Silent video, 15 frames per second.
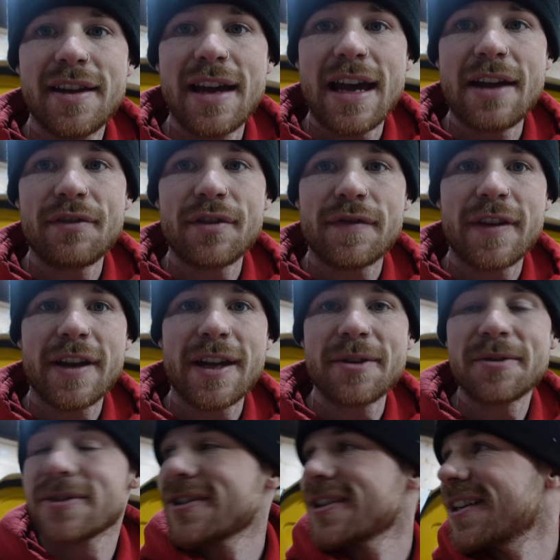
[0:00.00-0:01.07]
everything
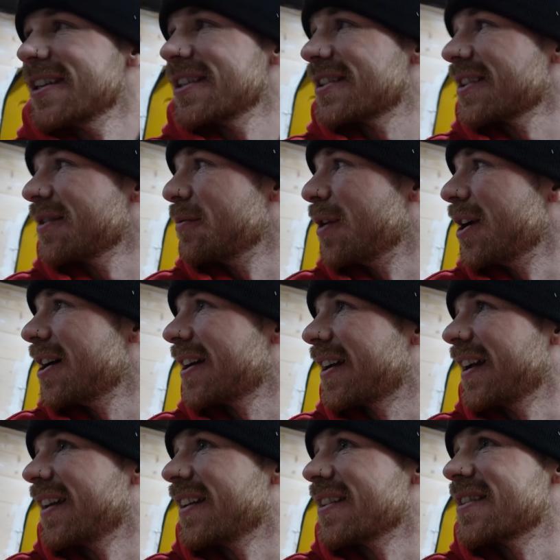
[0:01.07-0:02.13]
else is
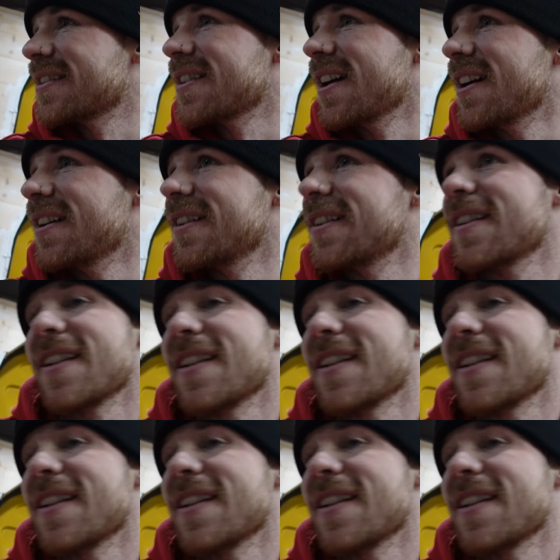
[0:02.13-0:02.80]
working. So